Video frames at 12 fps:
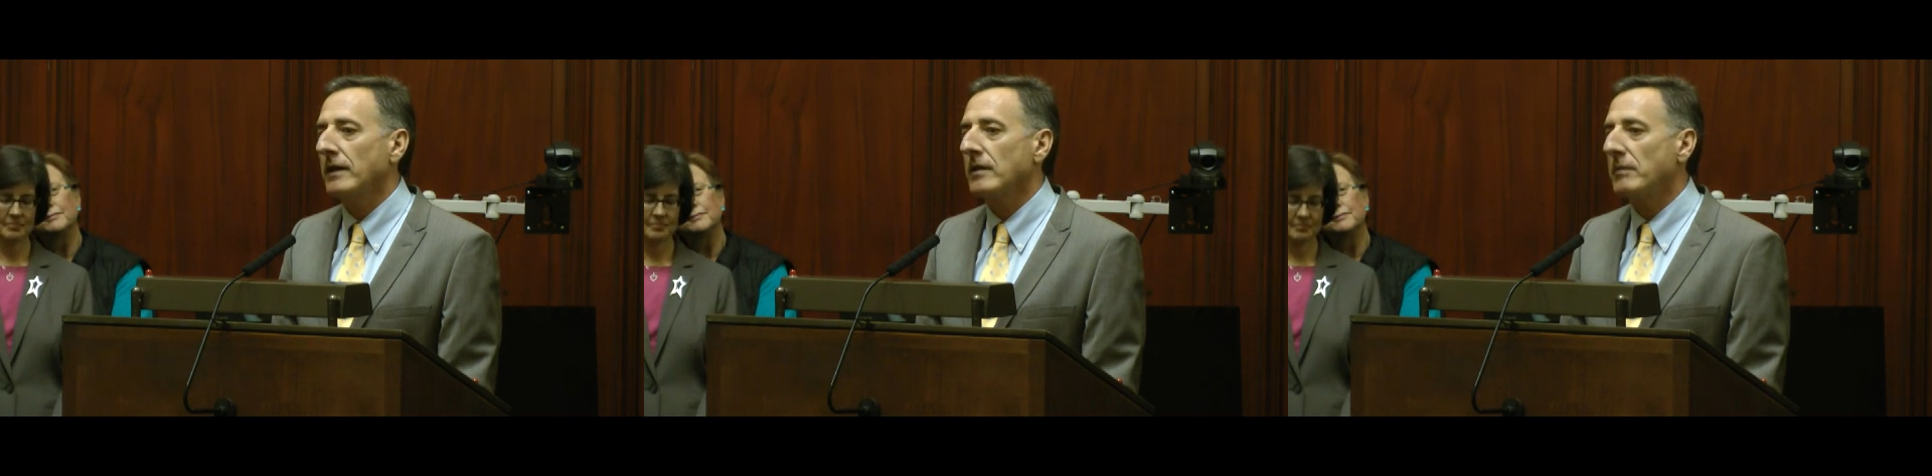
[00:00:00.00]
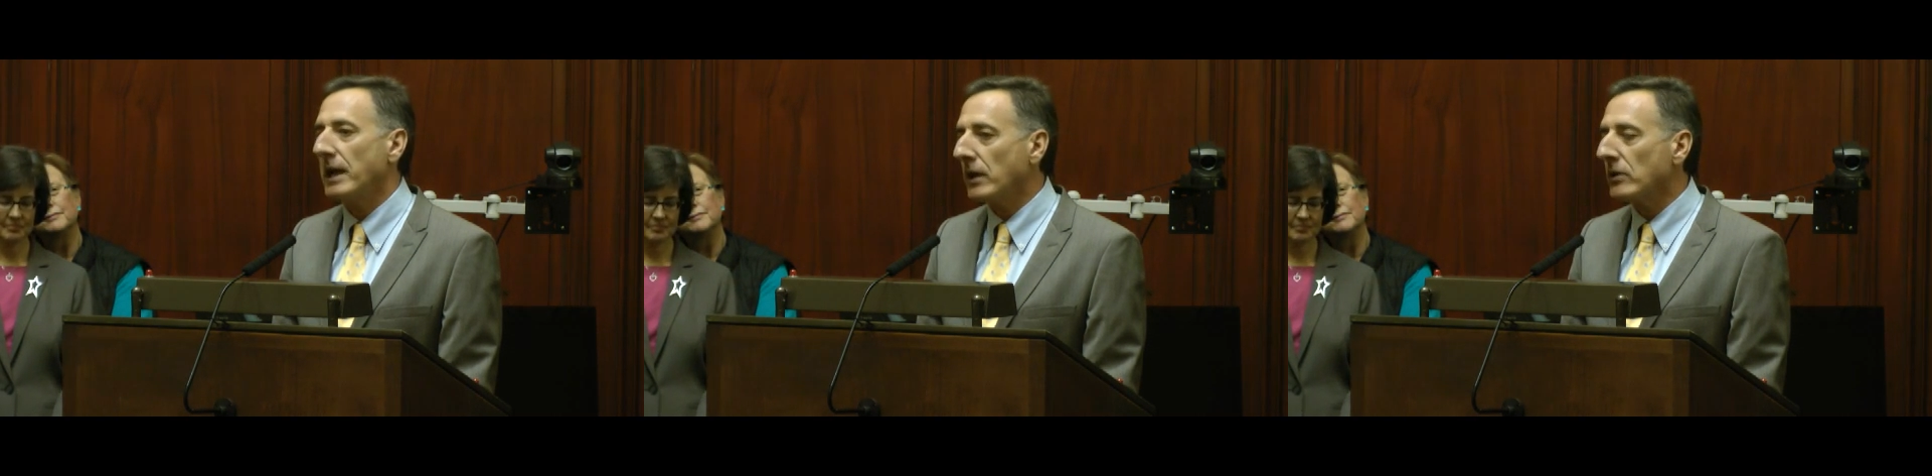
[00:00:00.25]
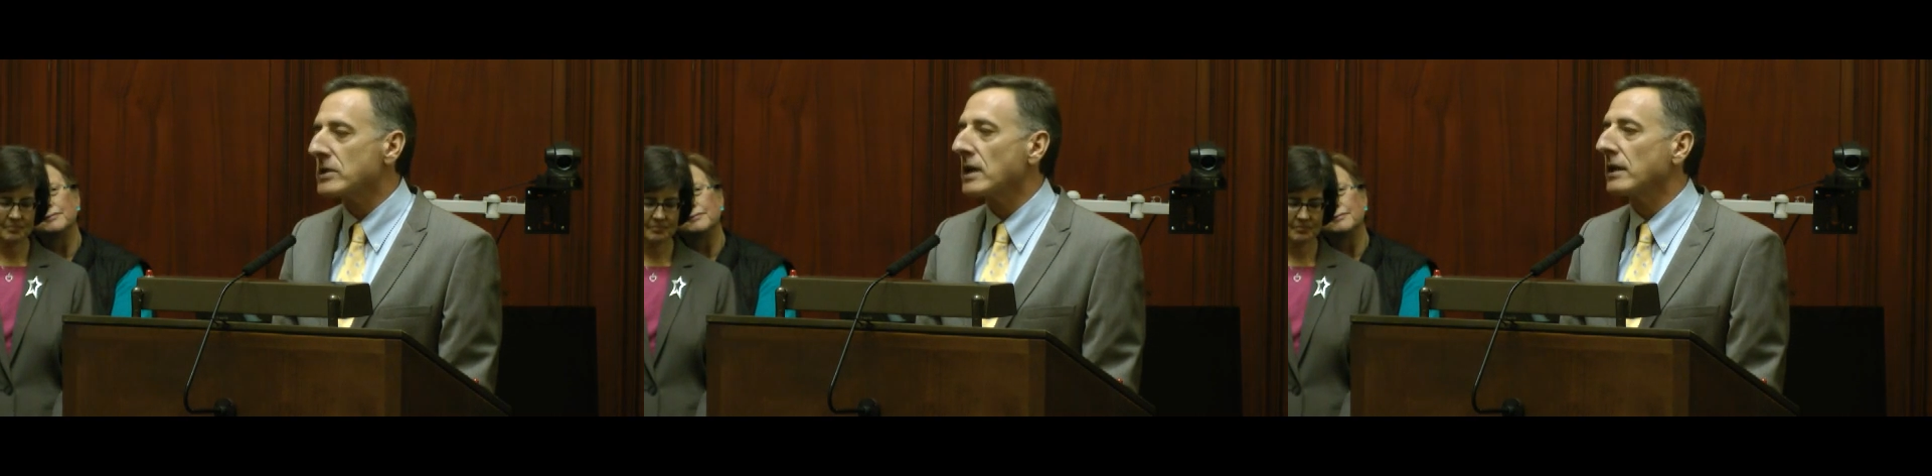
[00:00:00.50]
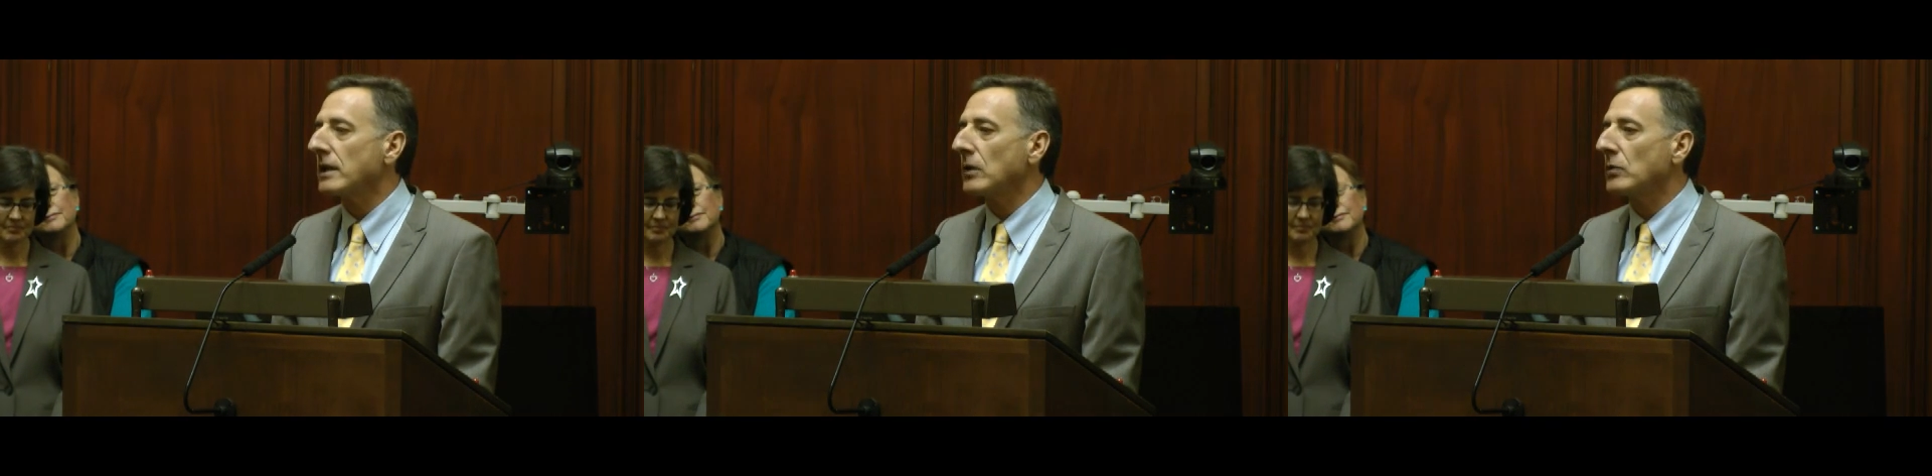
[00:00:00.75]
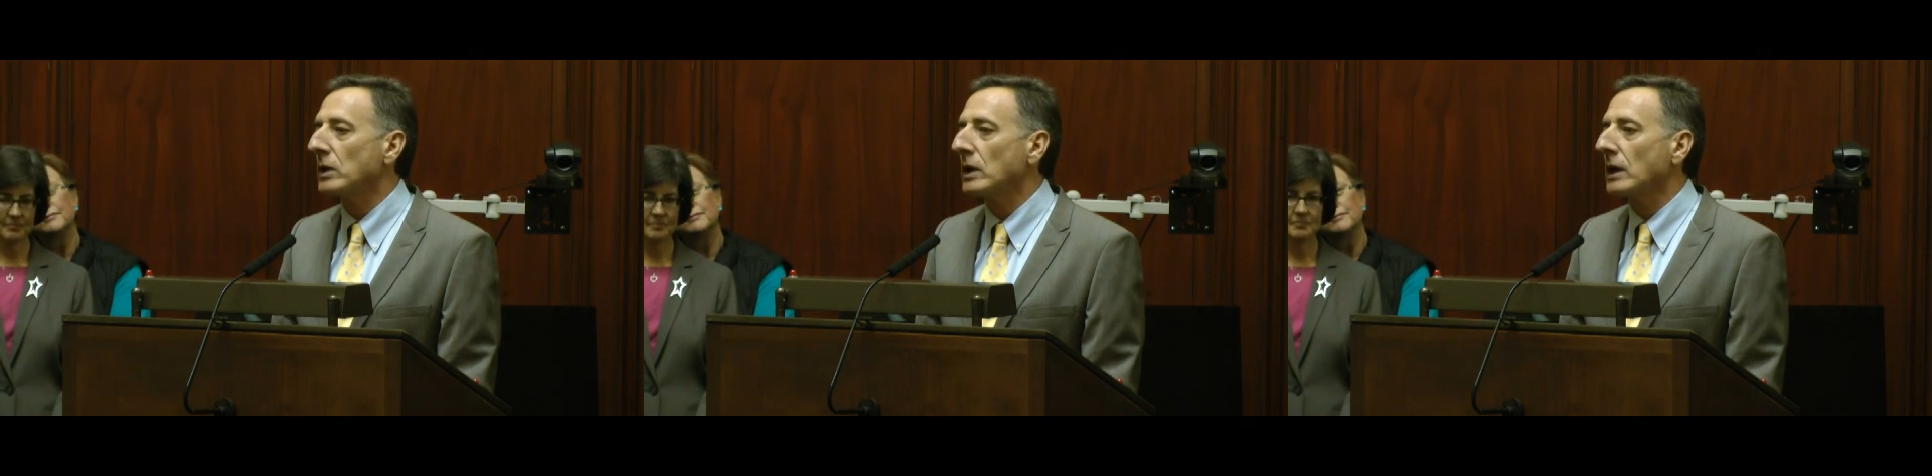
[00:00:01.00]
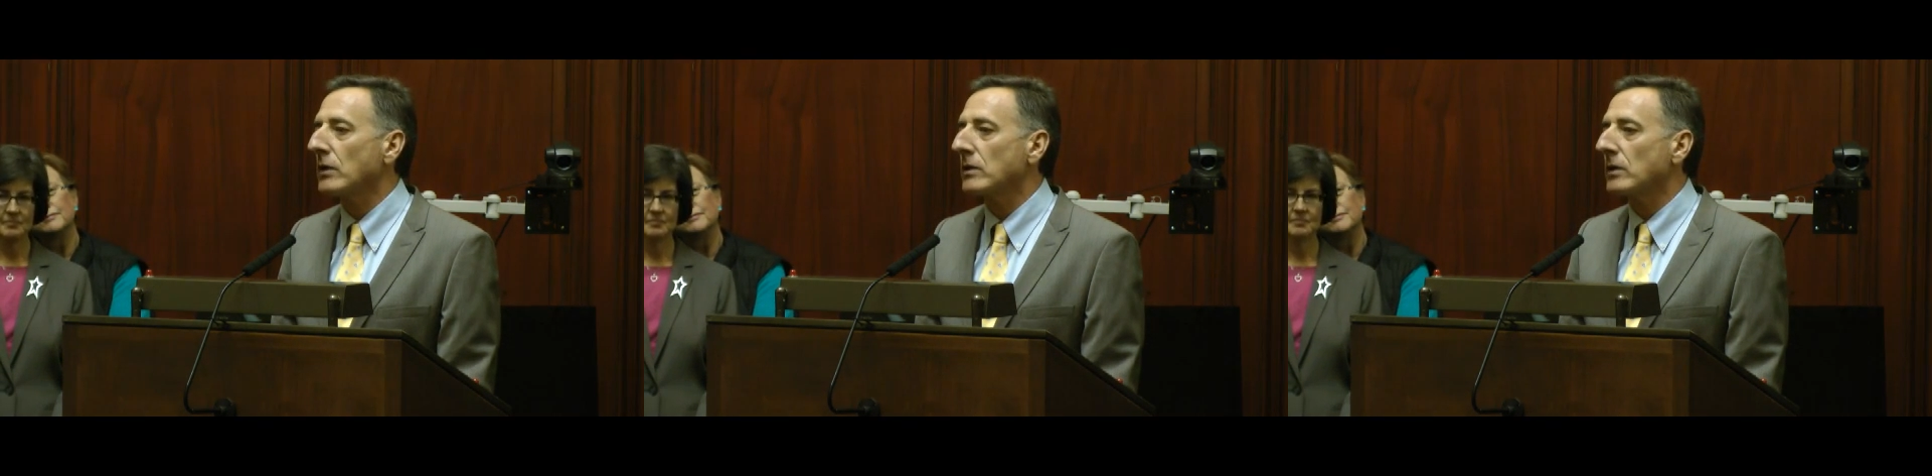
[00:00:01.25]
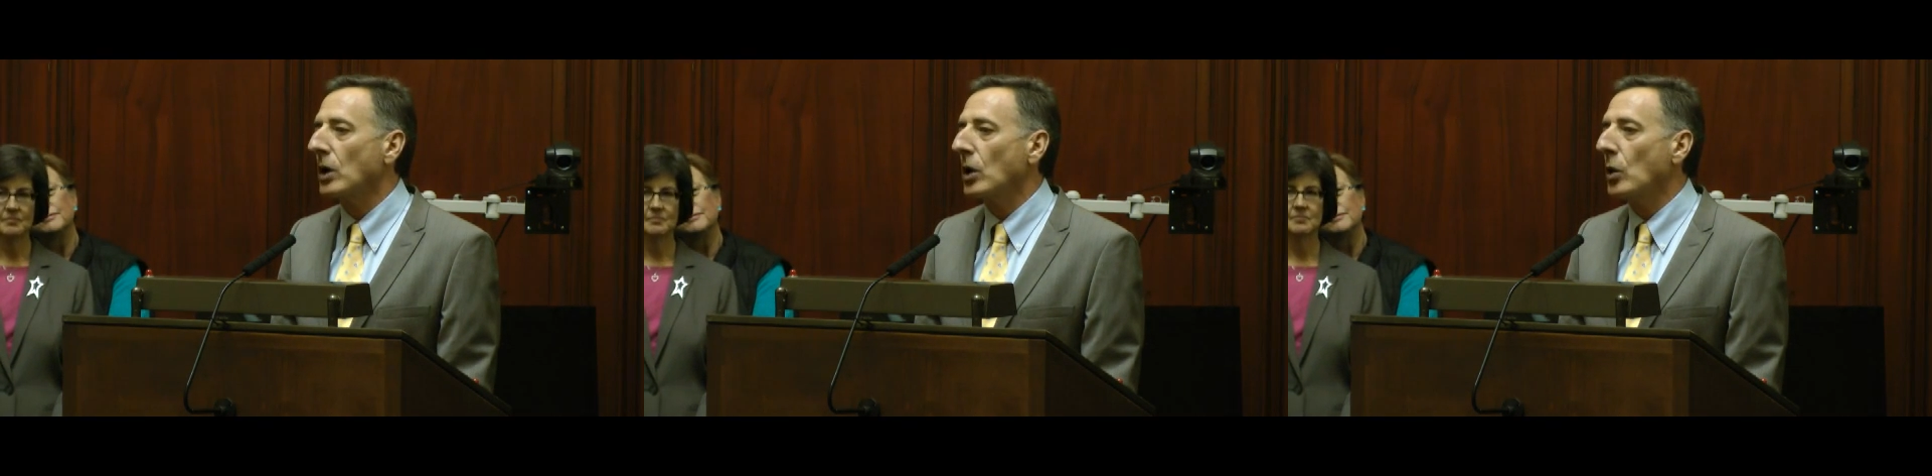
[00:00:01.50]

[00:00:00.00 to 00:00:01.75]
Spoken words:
The Bakers, I think, would not